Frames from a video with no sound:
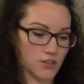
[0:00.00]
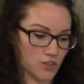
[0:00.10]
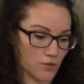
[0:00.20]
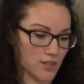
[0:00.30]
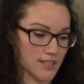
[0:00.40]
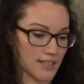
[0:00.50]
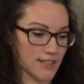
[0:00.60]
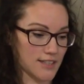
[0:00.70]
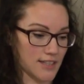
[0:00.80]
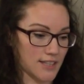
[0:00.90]
So this
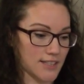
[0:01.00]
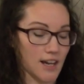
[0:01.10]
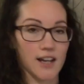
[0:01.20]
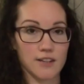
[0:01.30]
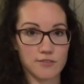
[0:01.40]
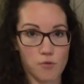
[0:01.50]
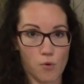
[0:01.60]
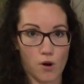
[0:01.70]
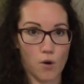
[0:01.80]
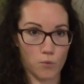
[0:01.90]
is the sign
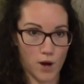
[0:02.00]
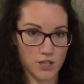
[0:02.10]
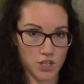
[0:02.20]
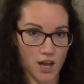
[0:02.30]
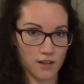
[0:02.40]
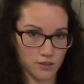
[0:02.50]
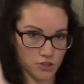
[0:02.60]
for Russia.